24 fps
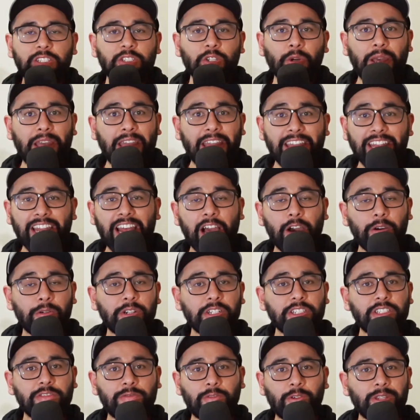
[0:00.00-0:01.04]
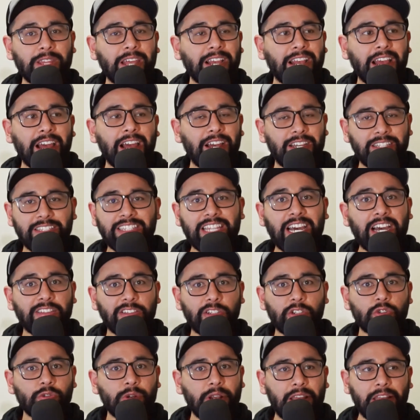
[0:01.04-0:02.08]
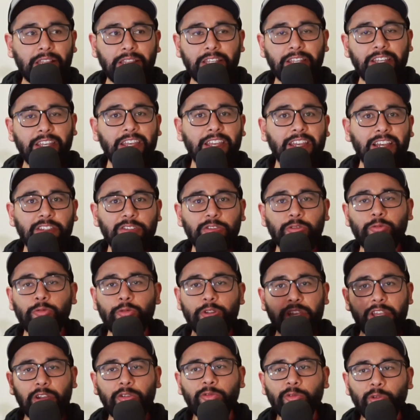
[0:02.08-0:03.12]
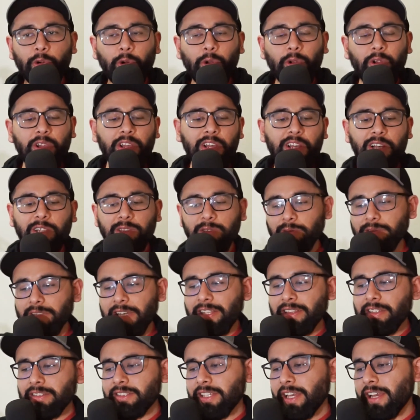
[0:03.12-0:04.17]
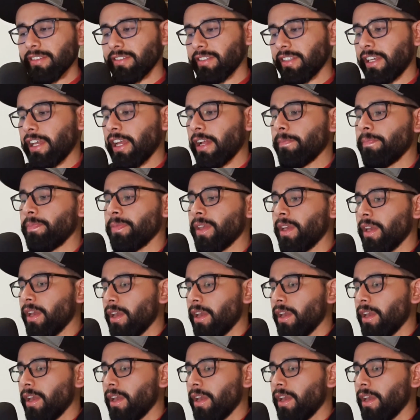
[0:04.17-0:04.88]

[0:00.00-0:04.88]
So eight hours for that guy down the drain, and he had to re-enroll to take the test again.